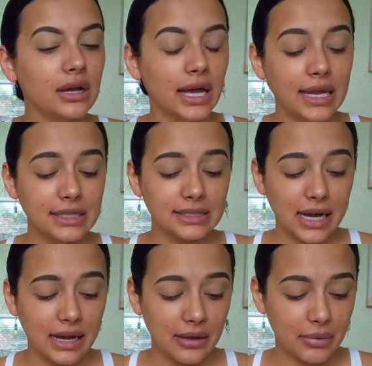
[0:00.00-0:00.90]

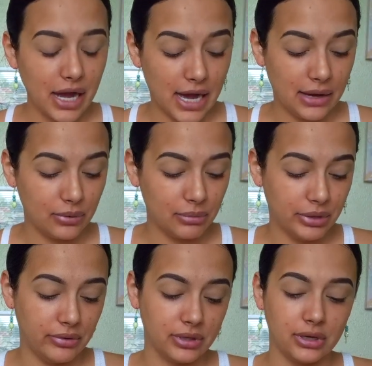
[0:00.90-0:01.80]
anytime I want to
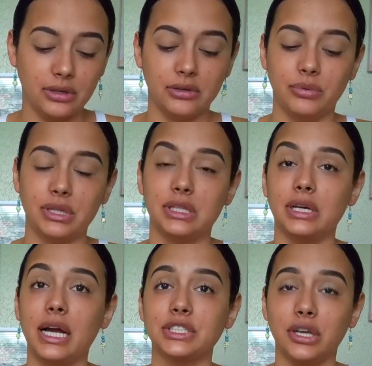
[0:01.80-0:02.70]
play with color with the
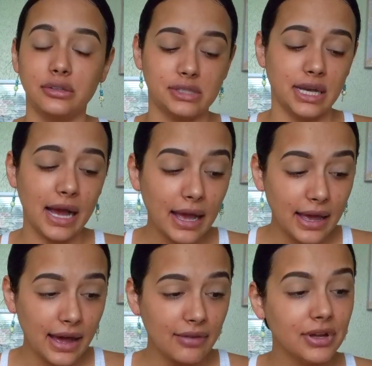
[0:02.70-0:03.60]
eyeshadows that I
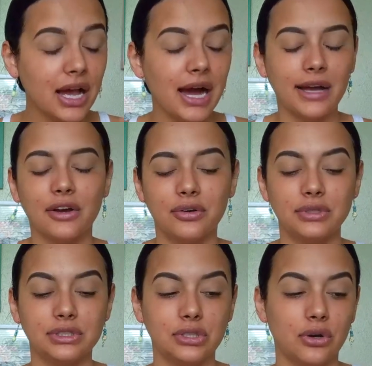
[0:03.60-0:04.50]
have, I
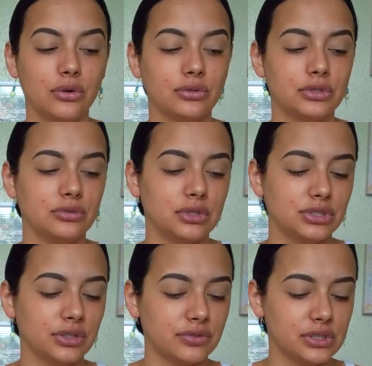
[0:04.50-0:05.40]
always go to the
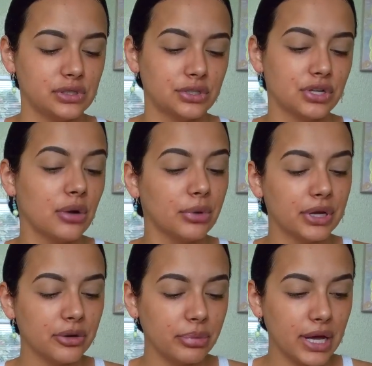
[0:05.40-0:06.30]
Jeffree Star
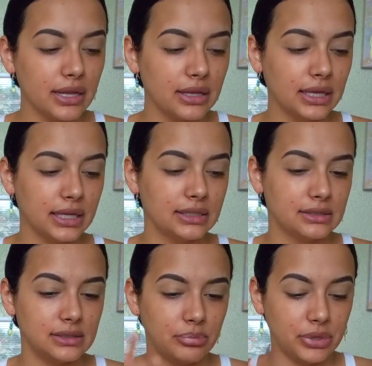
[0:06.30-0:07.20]
Jawbreaker palette. It is
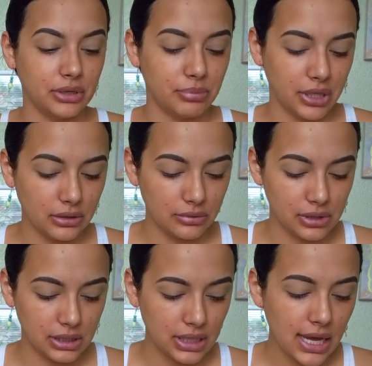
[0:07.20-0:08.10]
the big pink
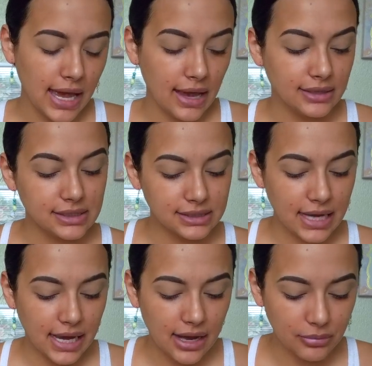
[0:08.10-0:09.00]
one. And
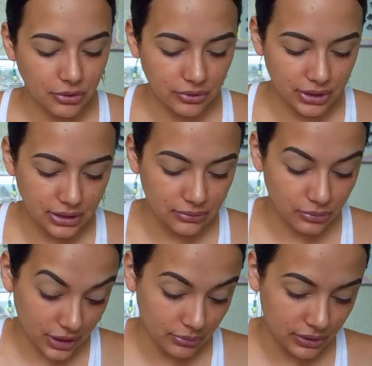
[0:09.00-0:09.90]
today I'm going
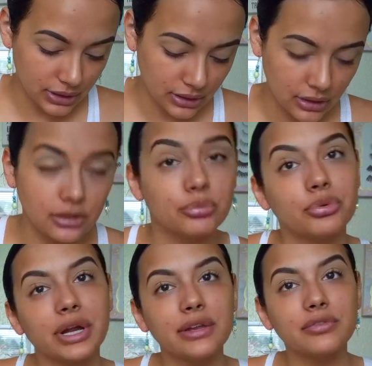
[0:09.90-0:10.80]
in with the color
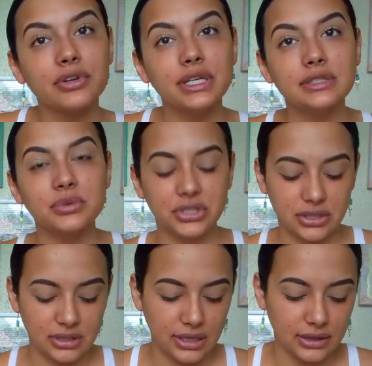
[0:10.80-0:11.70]
Brain Freeze, which
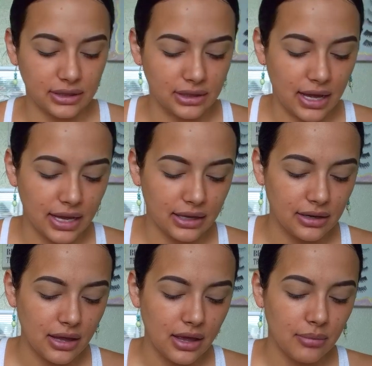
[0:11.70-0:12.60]
is like the light
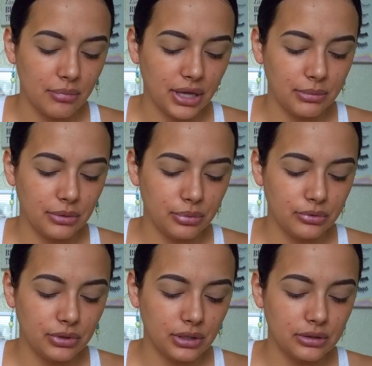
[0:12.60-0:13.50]
baby blue
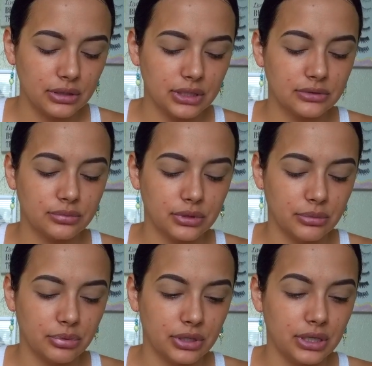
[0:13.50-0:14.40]
color. It's really
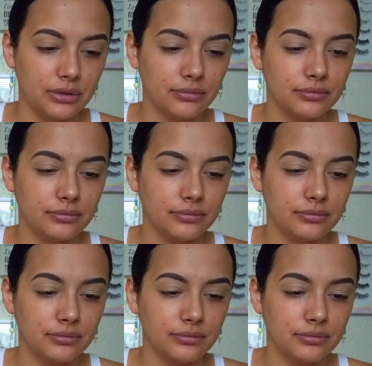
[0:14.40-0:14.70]
pretty.